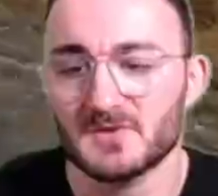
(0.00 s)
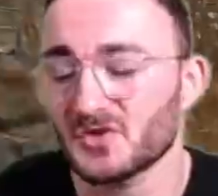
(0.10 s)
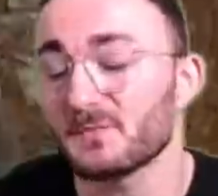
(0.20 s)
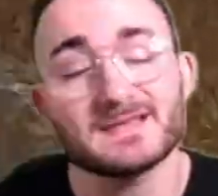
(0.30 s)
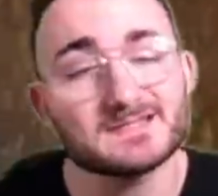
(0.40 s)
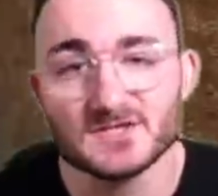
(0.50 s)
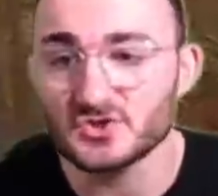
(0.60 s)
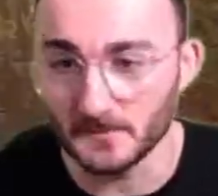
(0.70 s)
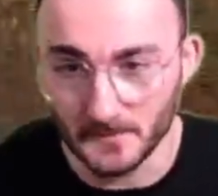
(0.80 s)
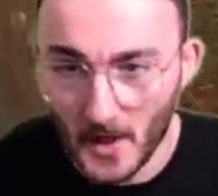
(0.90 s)
an amazing
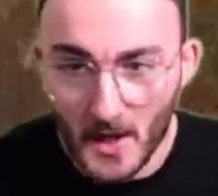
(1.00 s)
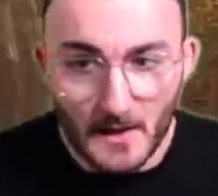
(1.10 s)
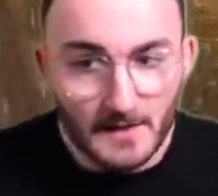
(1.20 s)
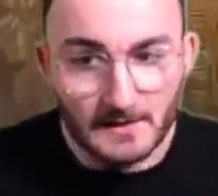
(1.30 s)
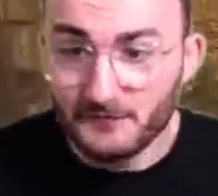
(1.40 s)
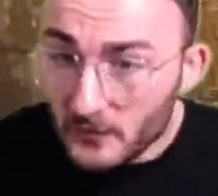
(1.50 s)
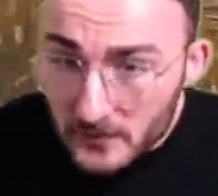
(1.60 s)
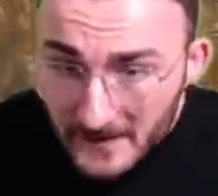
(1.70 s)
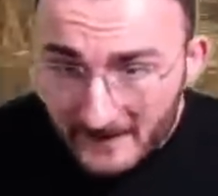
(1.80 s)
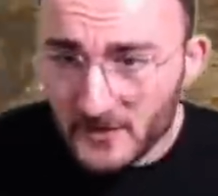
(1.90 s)
job. If you
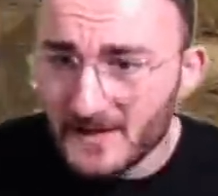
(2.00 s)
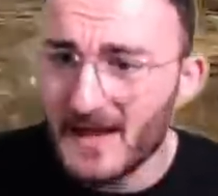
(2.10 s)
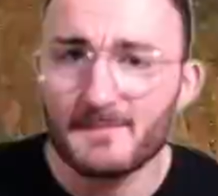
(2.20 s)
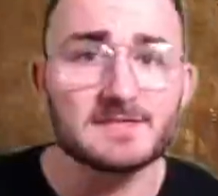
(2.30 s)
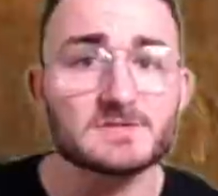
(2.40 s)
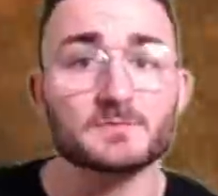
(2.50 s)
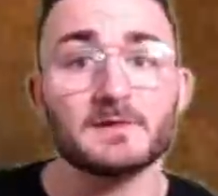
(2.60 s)
look at the game, it's